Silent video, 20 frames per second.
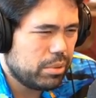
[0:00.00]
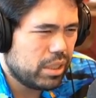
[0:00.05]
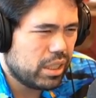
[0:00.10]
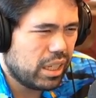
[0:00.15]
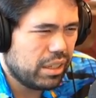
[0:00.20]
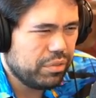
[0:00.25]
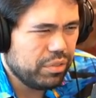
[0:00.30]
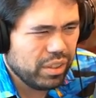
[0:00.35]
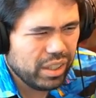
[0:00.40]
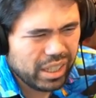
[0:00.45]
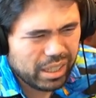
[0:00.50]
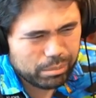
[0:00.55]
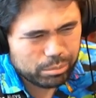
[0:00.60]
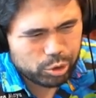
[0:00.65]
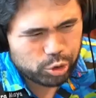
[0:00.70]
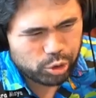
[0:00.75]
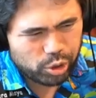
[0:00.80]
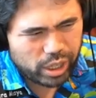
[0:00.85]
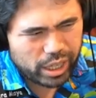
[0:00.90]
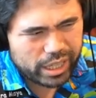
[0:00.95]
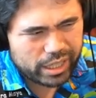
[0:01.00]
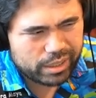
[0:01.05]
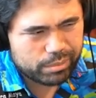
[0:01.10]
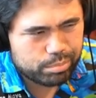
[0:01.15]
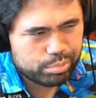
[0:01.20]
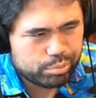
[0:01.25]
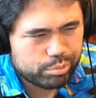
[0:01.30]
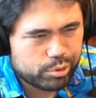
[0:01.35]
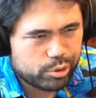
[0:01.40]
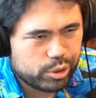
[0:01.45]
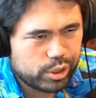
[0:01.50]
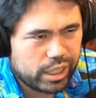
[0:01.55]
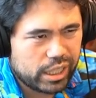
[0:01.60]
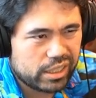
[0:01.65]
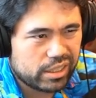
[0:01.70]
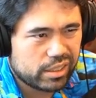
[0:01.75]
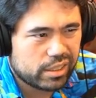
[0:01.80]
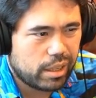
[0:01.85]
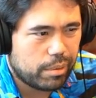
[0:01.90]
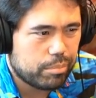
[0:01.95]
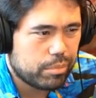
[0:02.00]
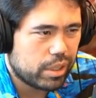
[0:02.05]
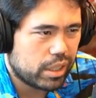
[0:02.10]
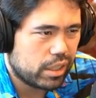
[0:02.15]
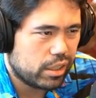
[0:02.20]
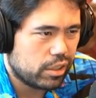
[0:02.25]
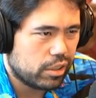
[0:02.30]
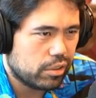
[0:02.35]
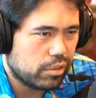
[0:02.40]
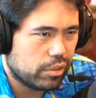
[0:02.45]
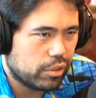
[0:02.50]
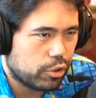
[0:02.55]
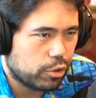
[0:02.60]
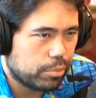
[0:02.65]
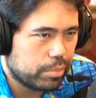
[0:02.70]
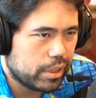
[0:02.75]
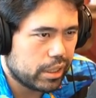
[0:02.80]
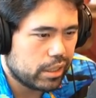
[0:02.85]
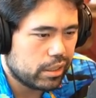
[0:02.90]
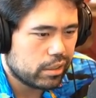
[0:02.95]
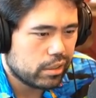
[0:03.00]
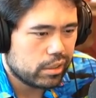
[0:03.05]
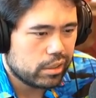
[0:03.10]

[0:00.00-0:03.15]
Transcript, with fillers: I feel like I'm trying to create something here a little bit